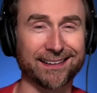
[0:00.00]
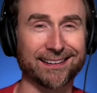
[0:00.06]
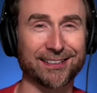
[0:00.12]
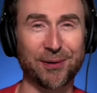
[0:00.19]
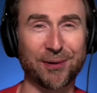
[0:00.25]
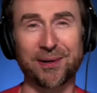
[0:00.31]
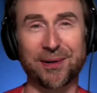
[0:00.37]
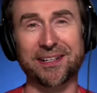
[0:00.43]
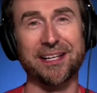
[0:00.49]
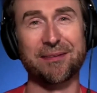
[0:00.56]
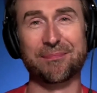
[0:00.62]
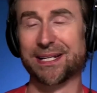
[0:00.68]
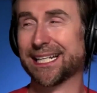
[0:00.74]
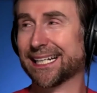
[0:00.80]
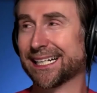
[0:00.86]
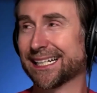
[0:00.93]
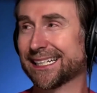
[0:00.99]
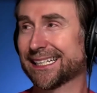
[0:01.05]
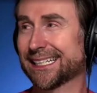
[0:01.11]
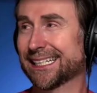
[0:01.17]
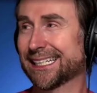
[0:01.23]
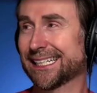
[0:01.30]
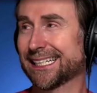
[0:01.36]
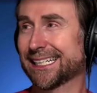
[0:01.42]
going to that meeting,
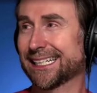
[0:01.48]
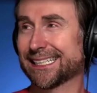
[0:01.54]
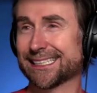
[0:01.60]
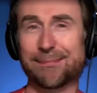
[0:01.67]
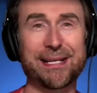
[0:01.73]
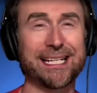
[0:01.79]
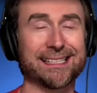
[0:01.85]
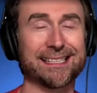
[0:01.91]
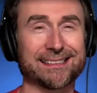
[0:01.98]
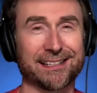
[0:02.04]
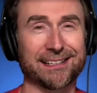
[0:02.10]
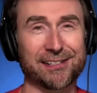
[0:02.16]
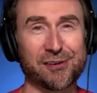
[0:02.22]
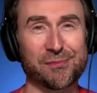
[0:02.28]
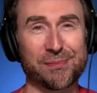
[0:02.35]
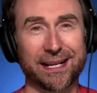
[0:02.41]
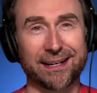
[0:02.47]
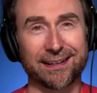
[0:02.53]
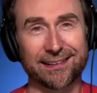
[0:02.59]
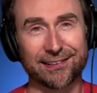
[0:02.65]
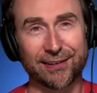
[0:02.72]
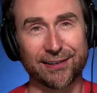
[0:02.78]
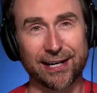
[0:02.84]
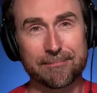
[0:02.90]
the meeting is going to go better,
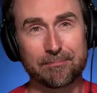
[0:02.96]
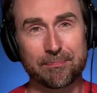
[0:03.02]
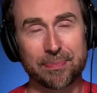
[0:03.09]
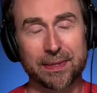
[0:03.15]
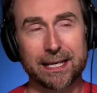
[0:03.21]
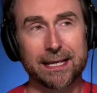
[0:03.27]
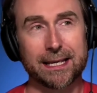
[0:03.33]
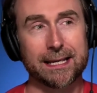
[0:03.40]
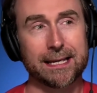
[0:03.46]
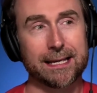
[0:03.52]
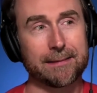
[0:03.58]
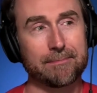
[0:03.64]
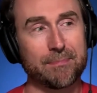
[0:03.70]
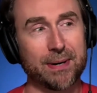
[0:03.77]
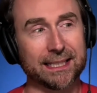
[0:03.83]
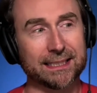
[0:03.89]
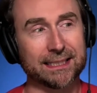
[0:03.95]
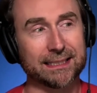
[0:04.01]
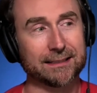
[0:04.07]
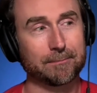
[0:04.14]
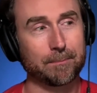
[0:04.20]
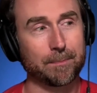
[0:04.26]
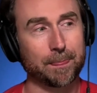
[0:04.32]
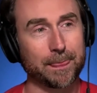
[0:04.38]
right? But
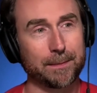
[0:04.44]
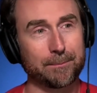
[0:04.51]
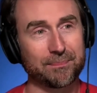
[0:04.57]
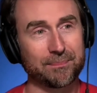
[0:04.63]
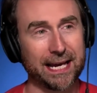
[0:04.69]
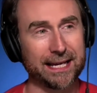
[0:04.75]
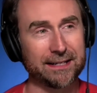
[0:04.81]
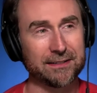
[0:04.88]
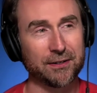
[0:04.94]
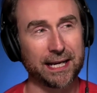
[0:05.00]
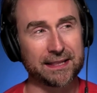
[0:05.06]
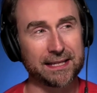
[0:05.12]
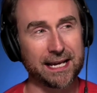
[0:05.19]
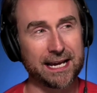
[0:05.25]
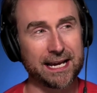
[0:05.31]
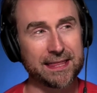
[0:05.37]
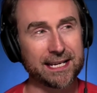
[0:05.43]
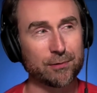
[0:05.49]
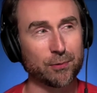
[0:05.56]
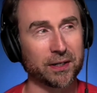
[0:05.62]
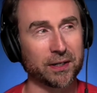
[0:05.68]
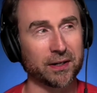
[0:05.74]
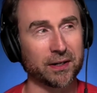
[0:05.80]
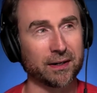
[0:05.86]
I don't know. I think
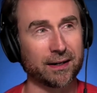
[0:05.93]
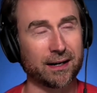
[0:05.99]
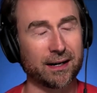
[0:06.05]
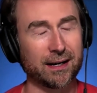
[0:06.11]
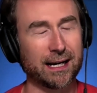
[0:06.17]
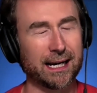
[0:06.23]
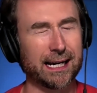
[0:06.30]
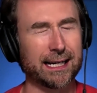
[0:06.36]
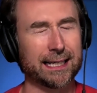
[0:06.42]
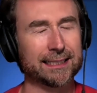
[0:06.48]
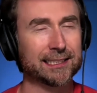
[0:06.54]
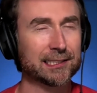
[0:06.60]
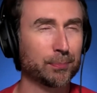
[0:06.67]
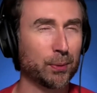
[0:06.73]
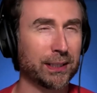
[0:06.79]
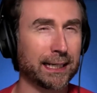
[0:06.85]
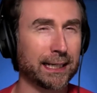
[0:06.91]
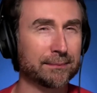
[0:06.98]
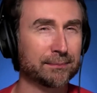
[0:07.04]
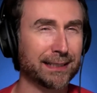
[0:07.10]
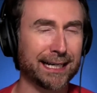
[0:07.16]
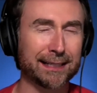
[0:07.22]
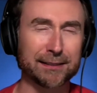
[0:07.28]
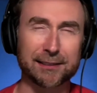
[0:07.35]
we're, at this point,
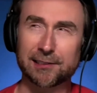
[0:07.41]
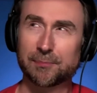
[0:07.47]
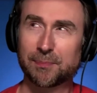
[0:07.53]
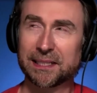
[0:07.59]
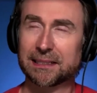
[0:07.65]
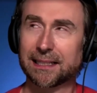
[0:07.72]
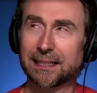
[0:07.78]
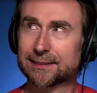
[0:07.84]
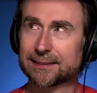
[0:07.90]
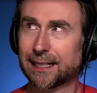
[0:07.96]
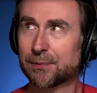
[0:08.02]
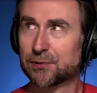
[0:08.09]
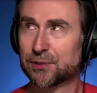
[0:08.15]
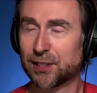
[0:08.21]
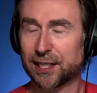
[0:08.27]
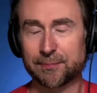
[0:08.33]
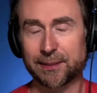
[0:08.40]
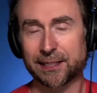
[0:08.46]
I spend less time trying to make